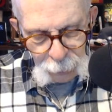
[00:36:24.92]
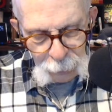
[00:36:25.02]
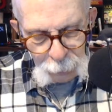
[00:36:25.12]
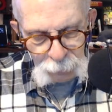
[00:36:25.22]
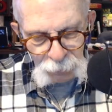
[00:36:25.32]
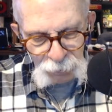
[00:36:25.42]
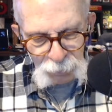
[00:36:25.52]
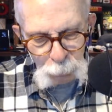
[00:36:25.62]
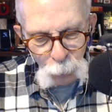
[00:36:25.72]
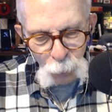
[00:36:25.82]
There is a
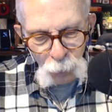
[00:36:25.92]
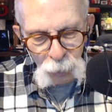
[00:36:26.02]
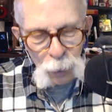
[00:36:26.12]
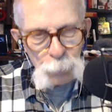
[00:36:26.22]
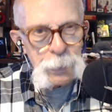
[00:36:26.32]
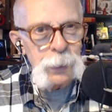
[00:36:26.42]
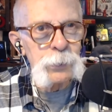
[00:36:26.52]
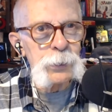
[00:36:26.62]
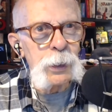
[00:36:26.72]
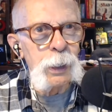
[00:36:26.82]
small
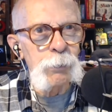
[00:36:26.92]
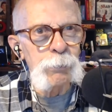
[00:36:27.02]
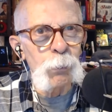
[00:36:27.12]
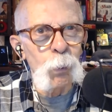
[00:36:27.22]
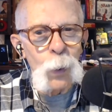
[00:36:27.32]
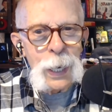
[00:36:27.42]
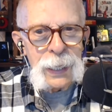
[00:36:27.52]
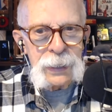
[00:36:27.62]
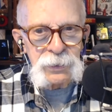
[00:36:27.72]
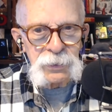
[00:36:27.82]
amount of
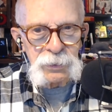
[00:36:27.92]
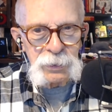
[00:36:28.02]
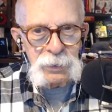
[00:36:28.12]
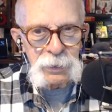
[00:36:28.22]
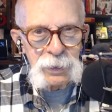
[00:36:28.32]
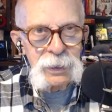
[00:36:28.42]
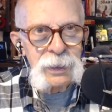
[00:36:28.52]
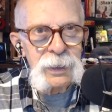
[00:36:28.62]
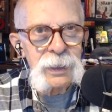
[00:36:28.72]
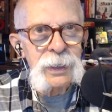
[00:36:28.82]
wax
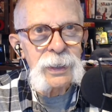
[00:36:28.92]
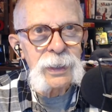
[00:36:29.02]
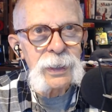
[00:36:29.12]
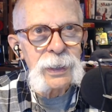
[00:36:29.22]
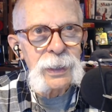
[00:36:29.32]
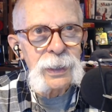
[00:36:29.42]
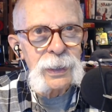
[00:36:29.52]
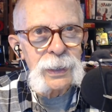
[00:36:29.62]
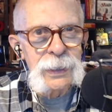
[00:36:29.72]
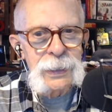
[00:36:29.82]

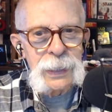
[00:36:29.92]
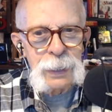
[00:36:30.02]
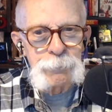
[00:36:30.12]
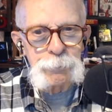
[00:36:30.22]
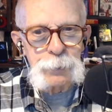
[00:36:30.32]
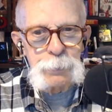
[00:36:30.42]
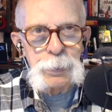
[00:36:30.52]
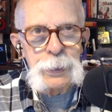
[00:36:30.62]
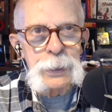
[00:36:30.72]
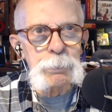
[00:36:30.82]
in every
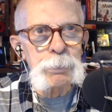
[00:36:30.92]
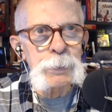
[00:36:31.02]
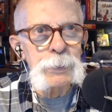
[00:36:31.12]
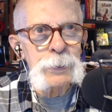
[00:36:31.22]
peep.